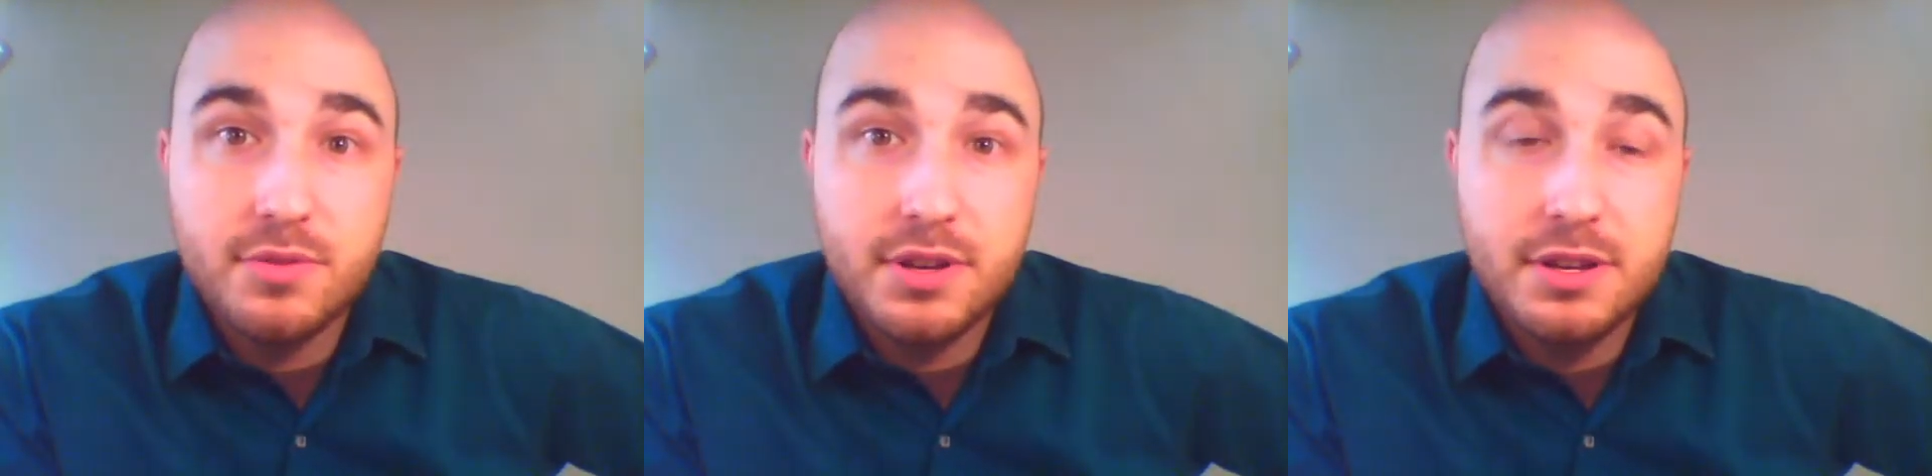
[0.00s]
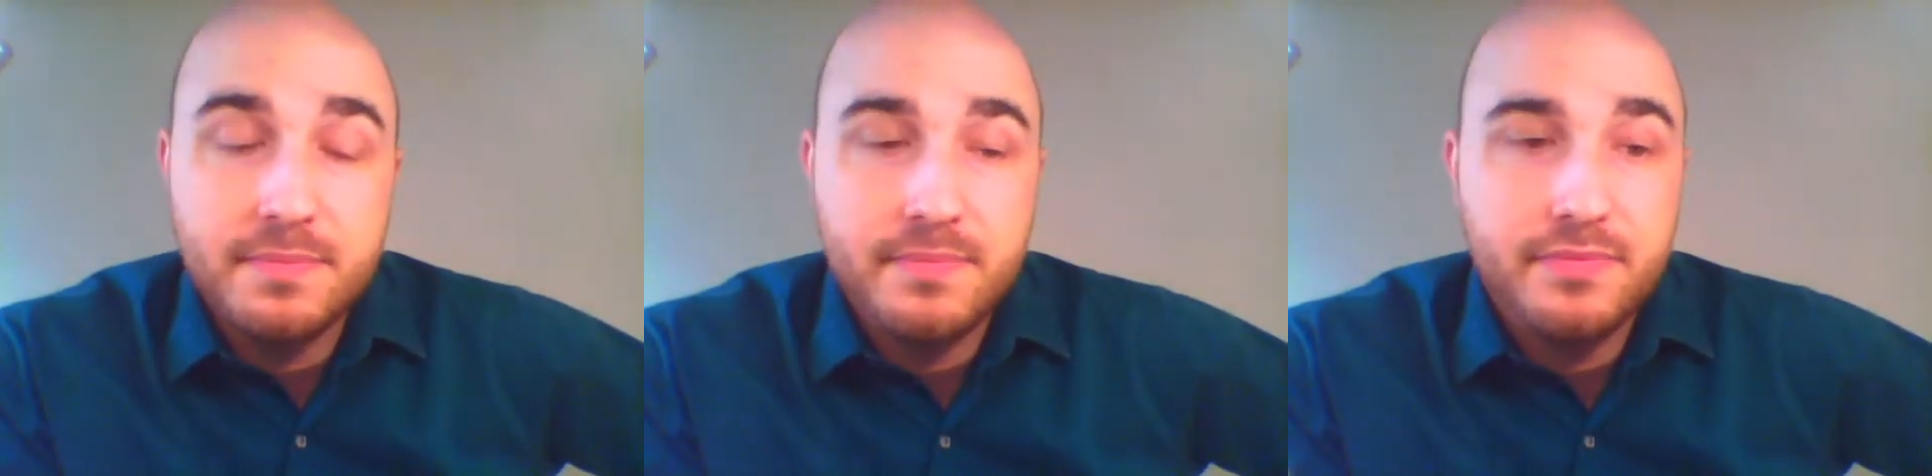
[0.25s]

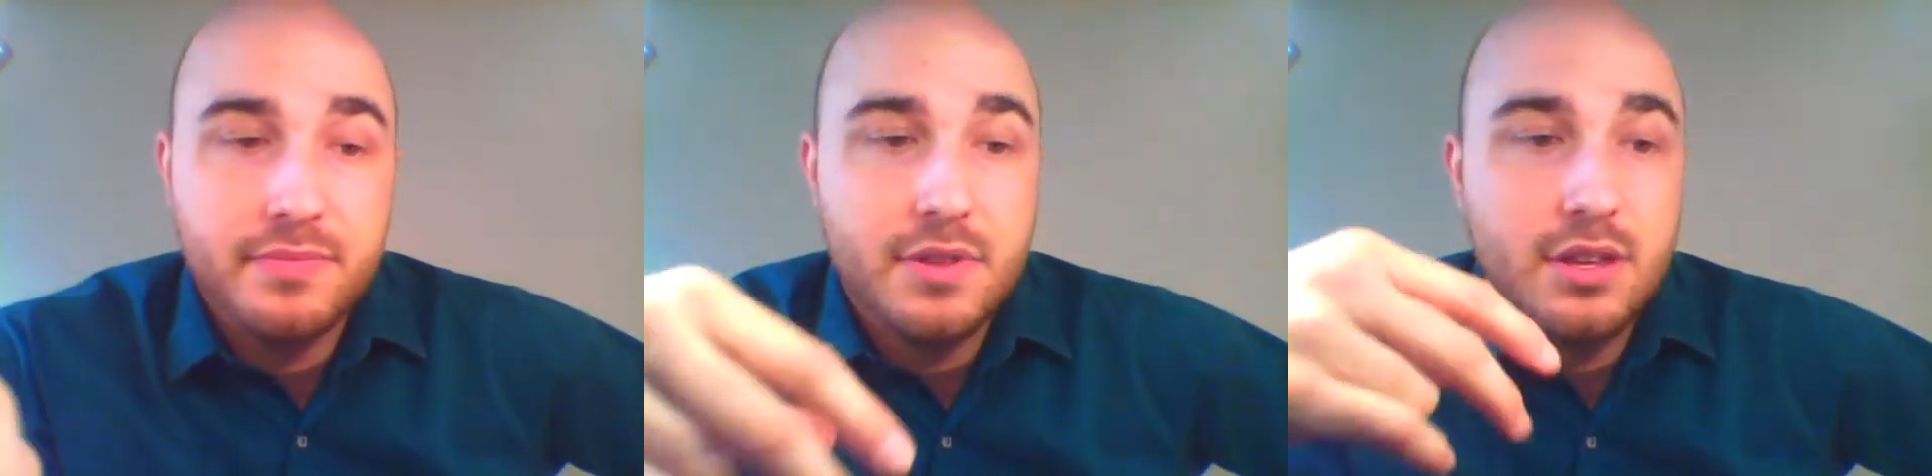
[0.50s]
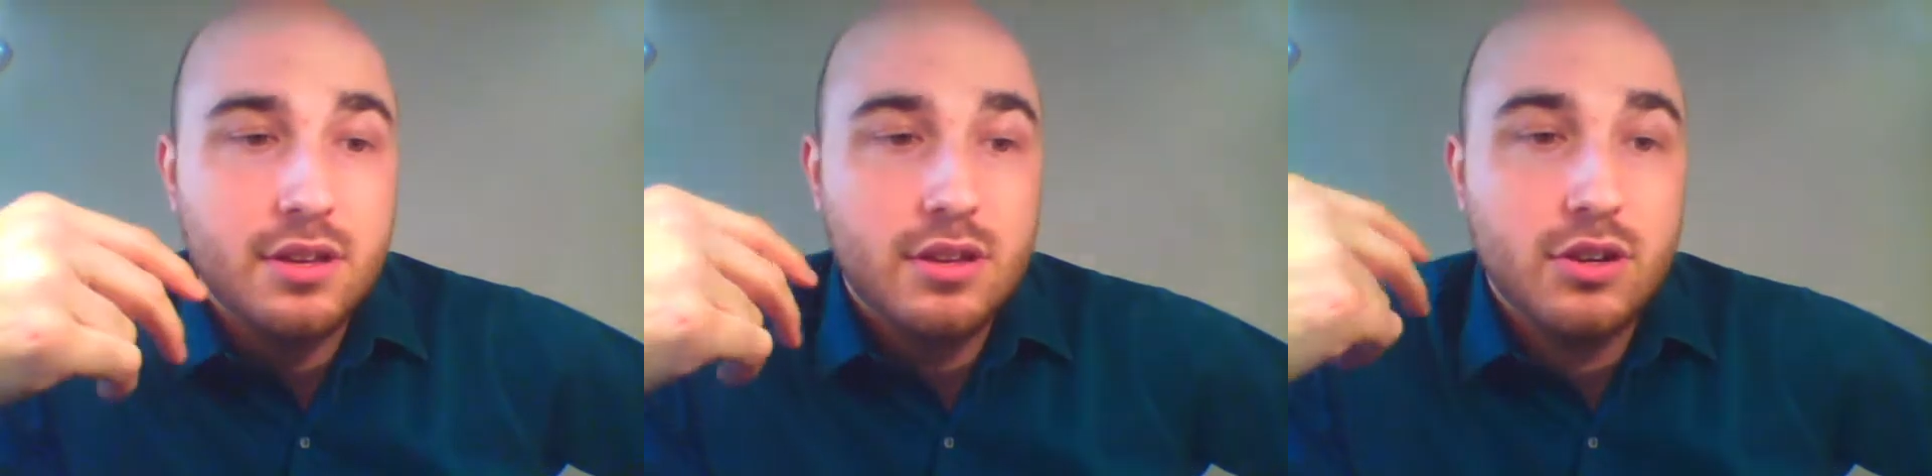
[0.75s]
3.
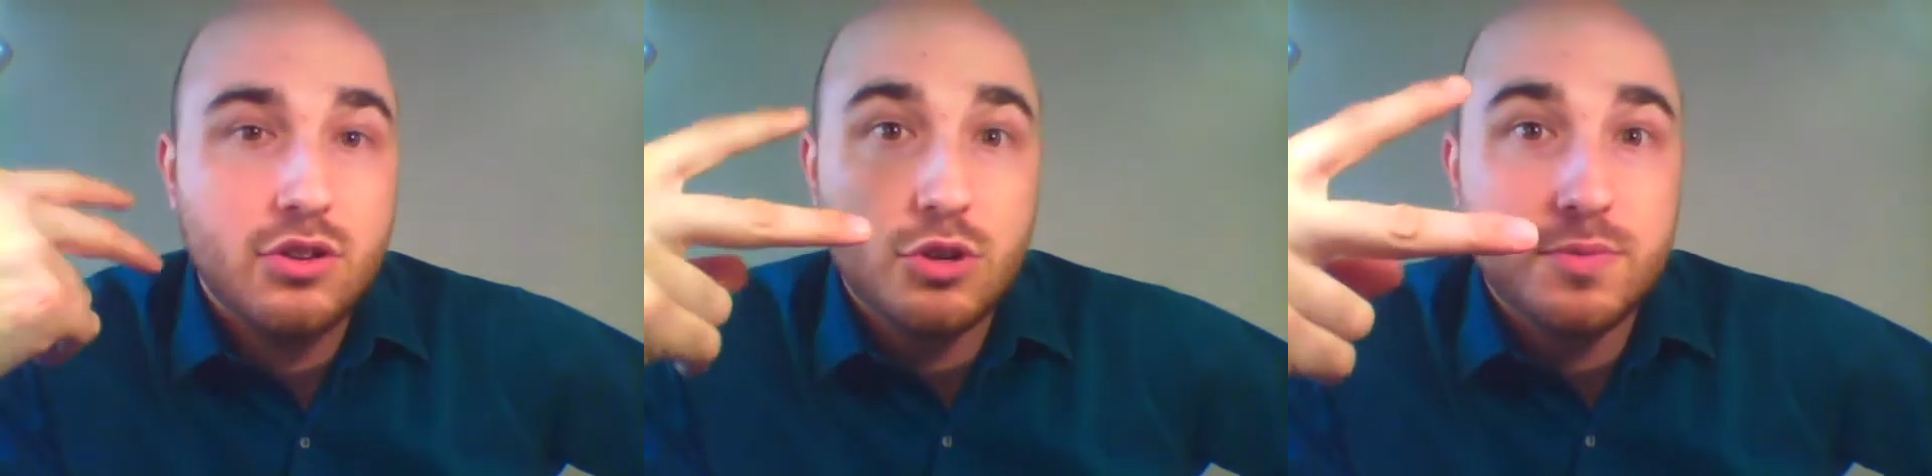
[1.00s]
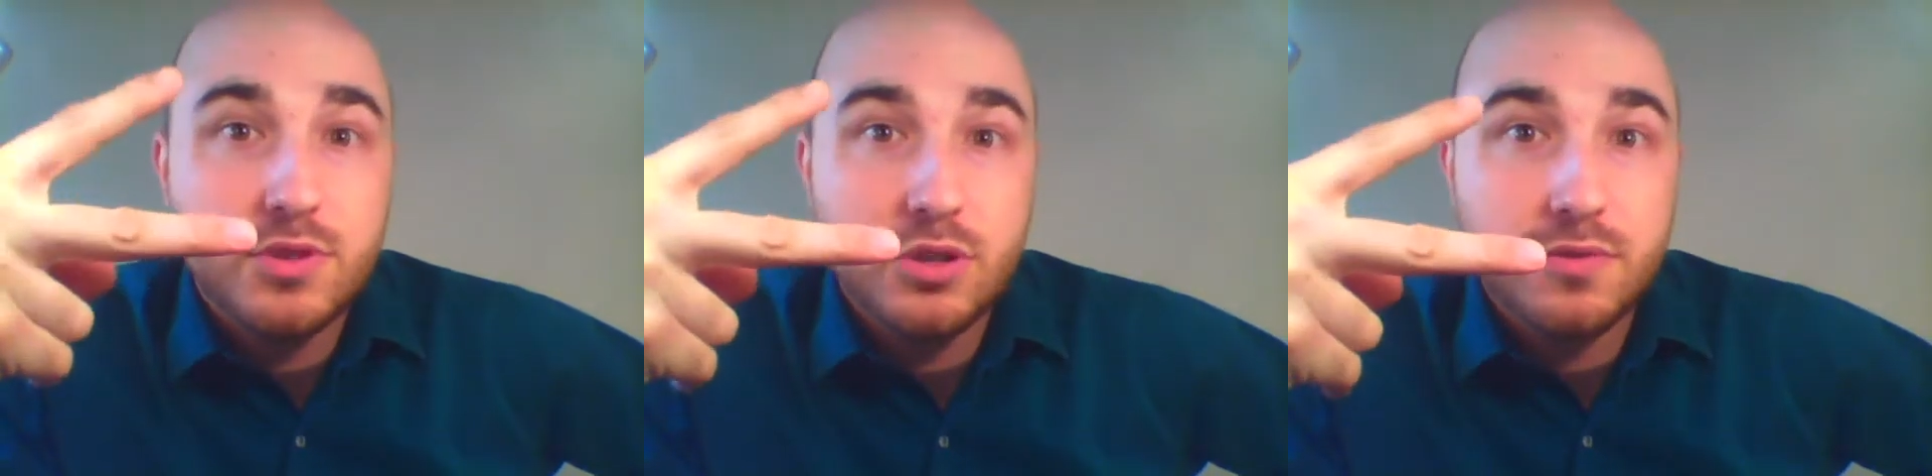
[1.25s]

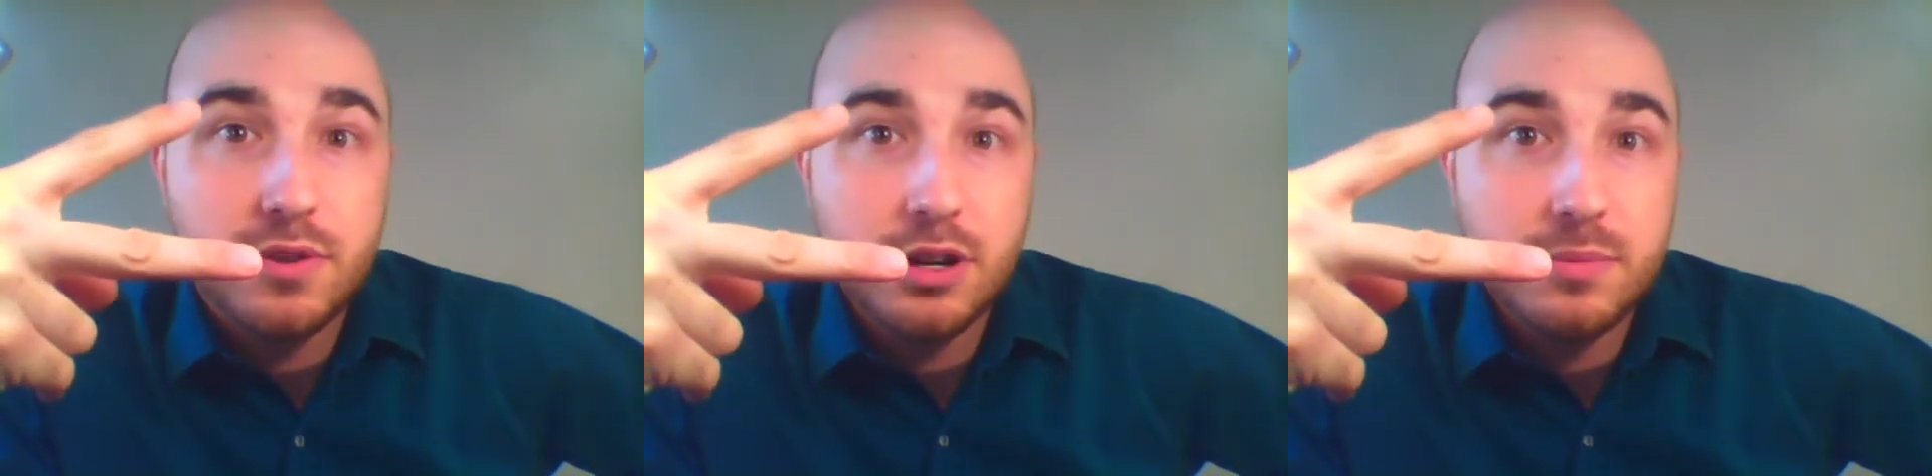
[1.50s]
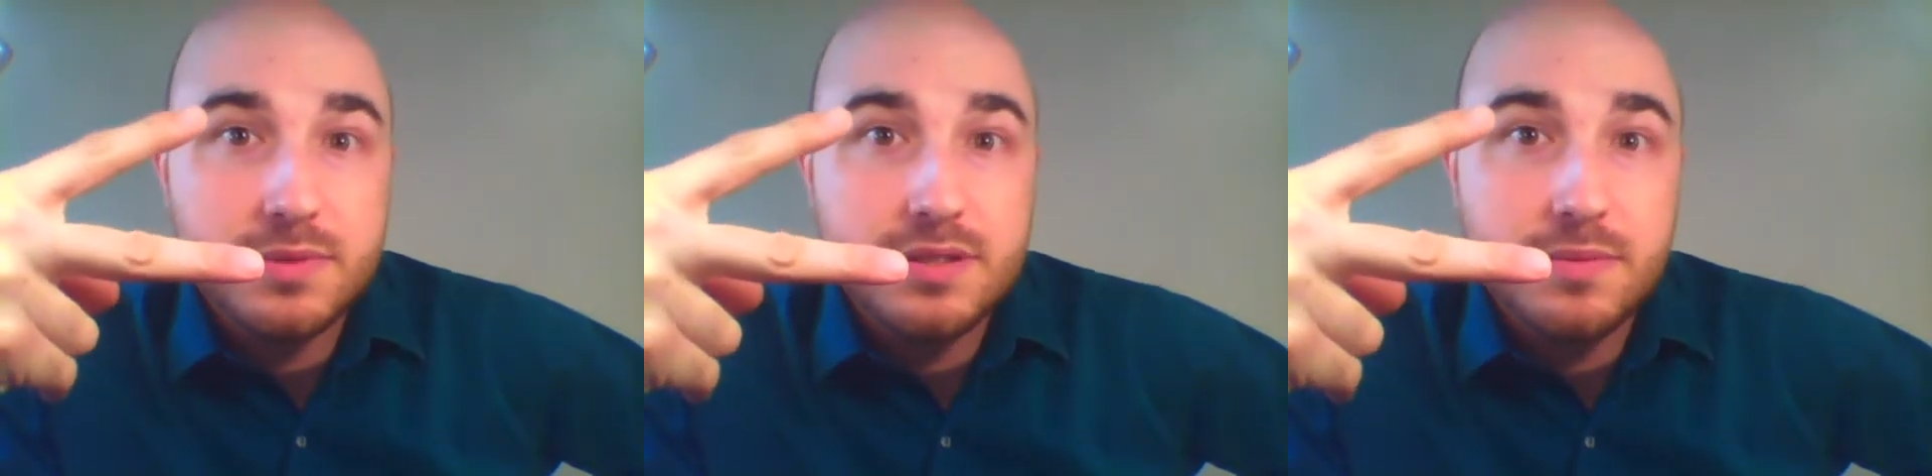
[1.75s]
Group 2
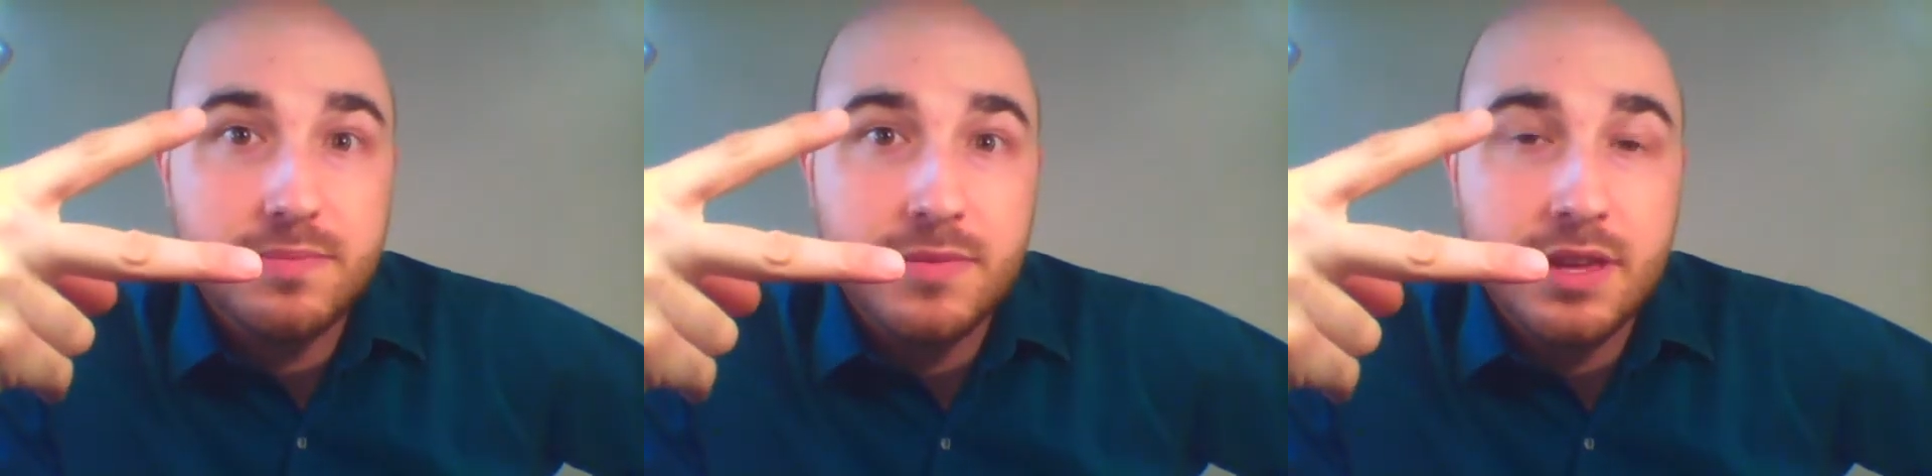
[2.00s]
verbs.